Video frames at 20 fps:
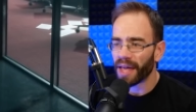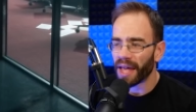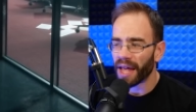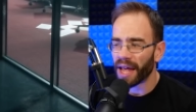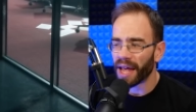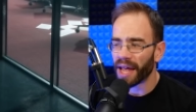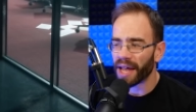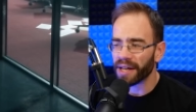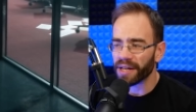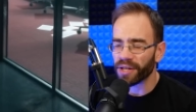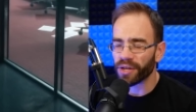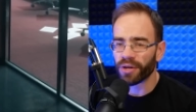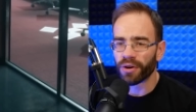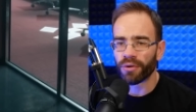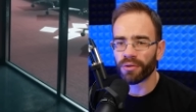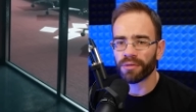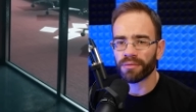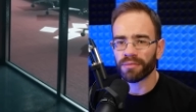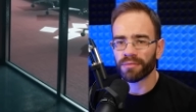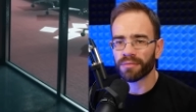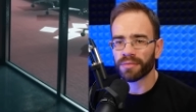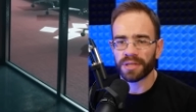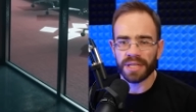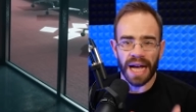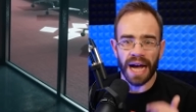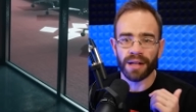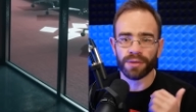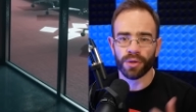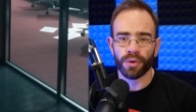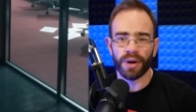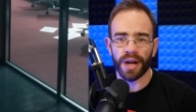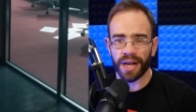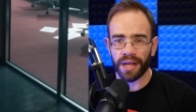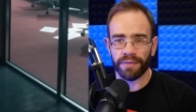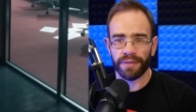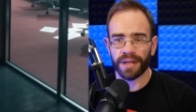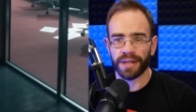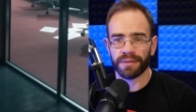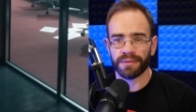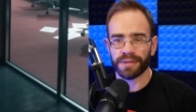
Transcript: and you don't download any of it,